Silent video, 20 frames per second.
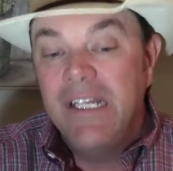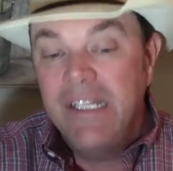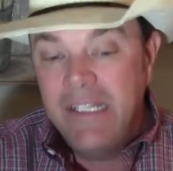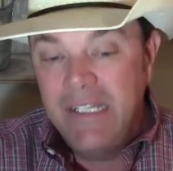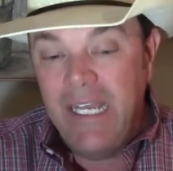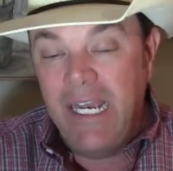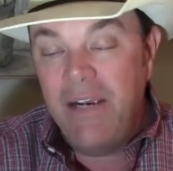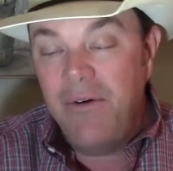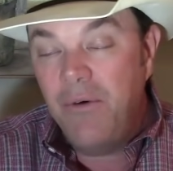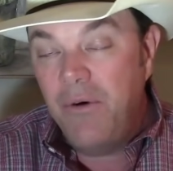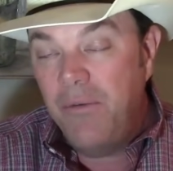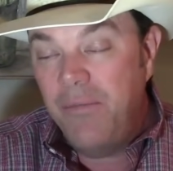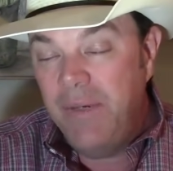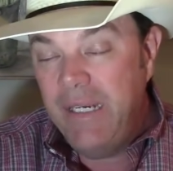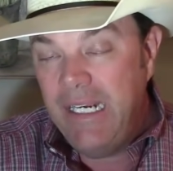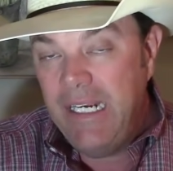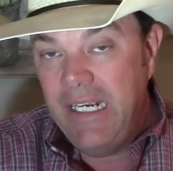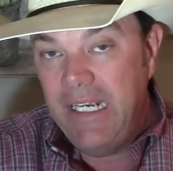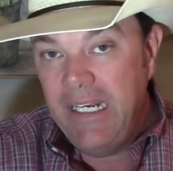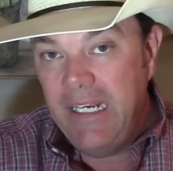they will
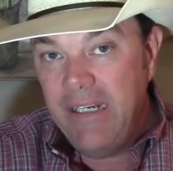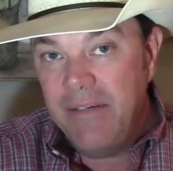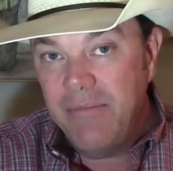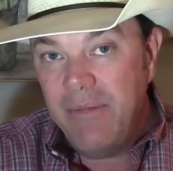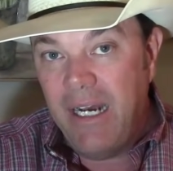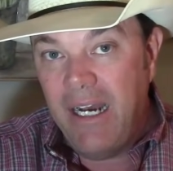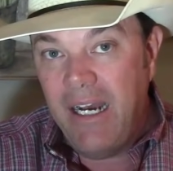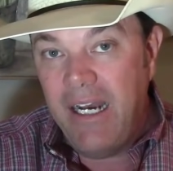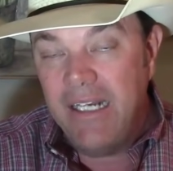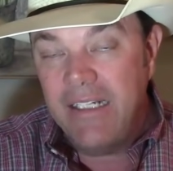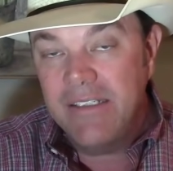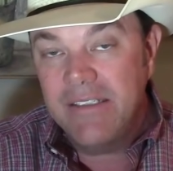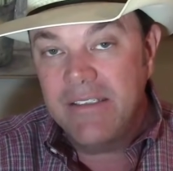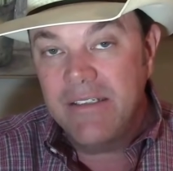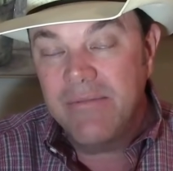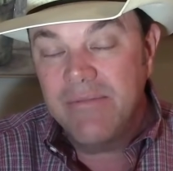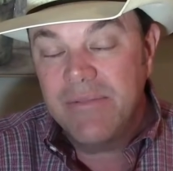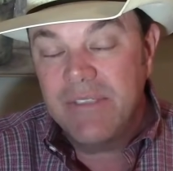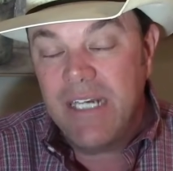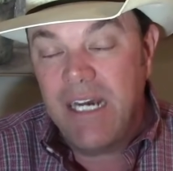be getting behind
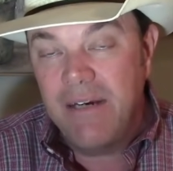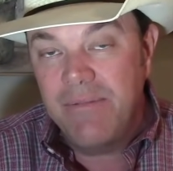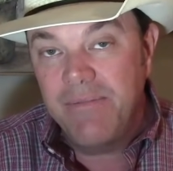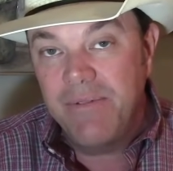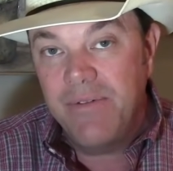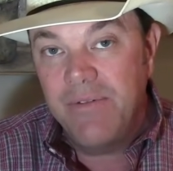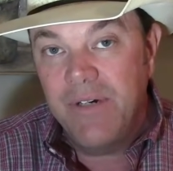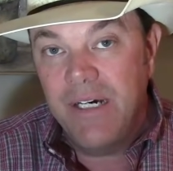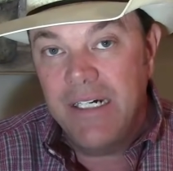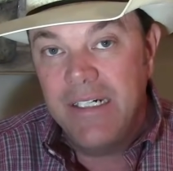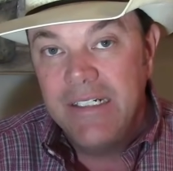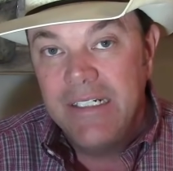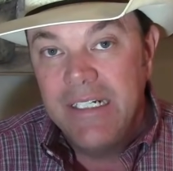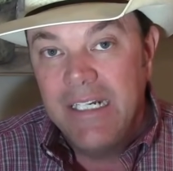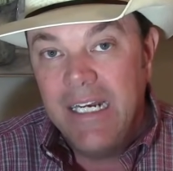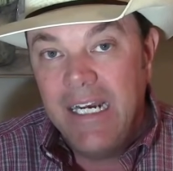some type of a